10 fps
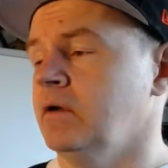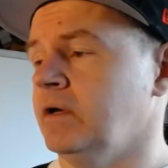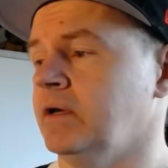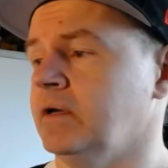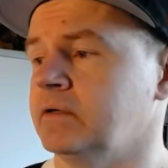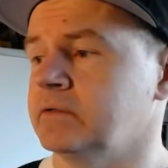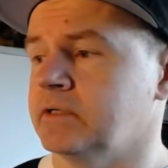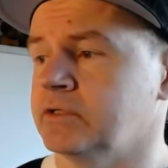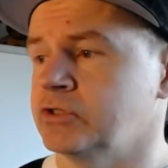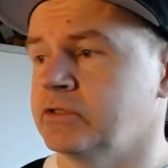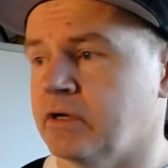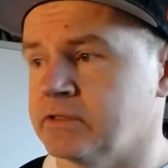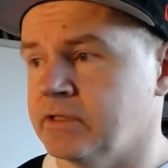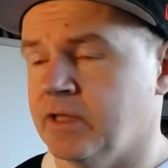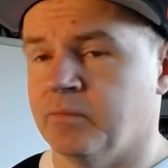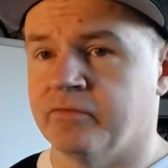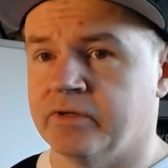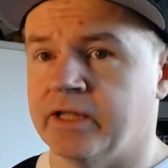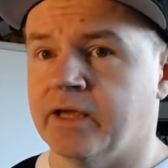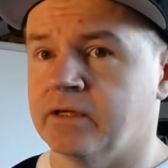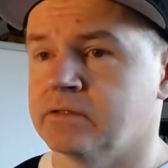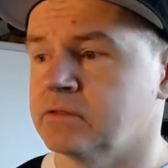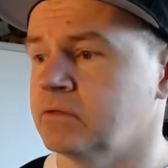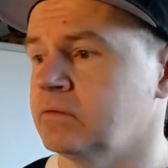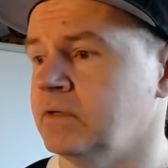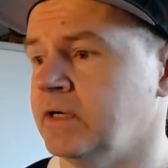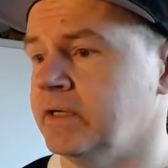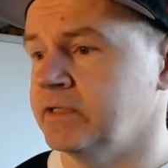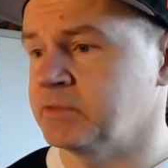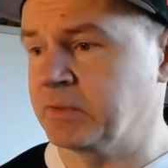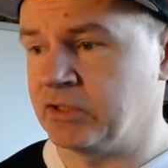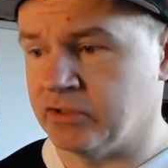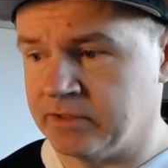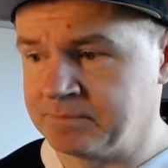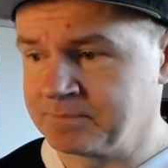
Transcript: and uh, she talks to them every day. So uh, it's been good.